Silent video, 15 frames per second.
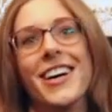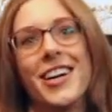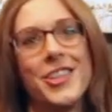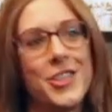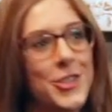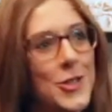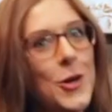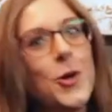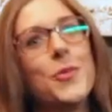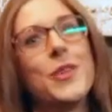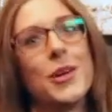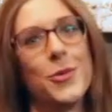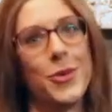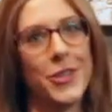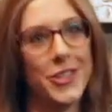I just hope
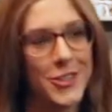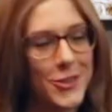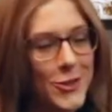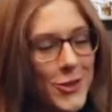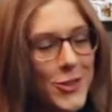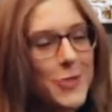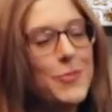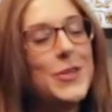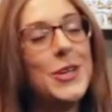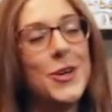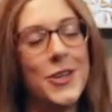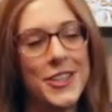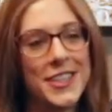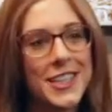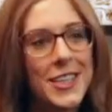that we're going to look
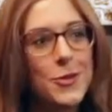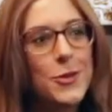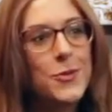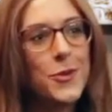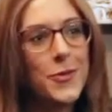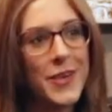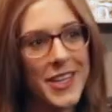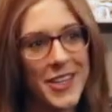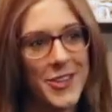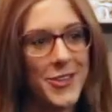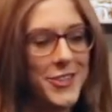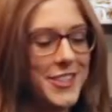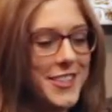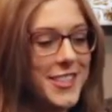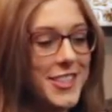beyond that when we're making
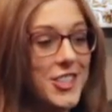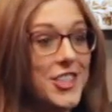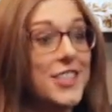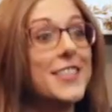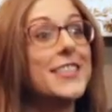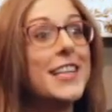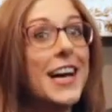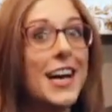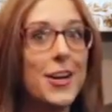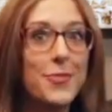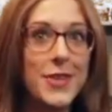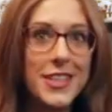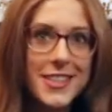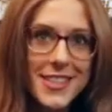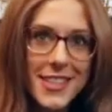our decisions. That
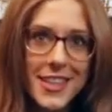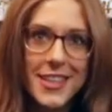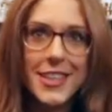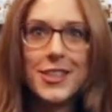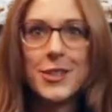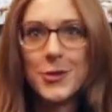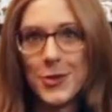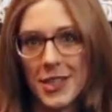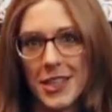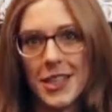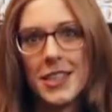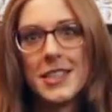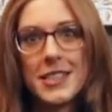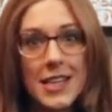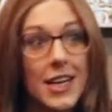being said, I do
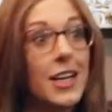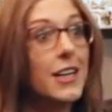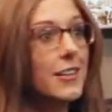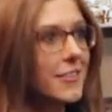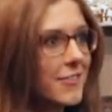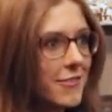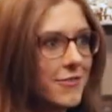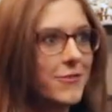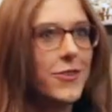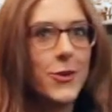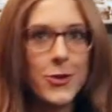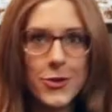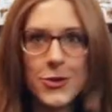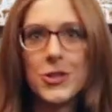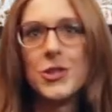realize that
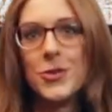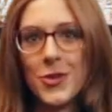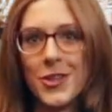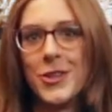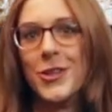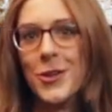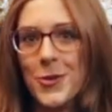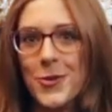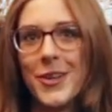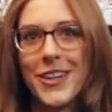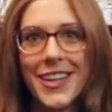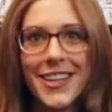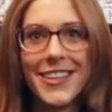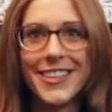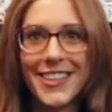voters do want to know where
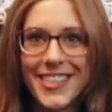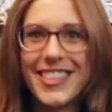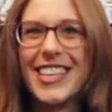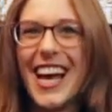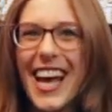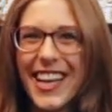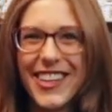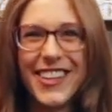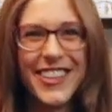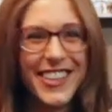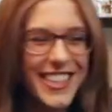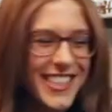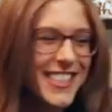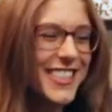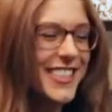candidates stand on
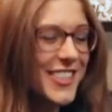this.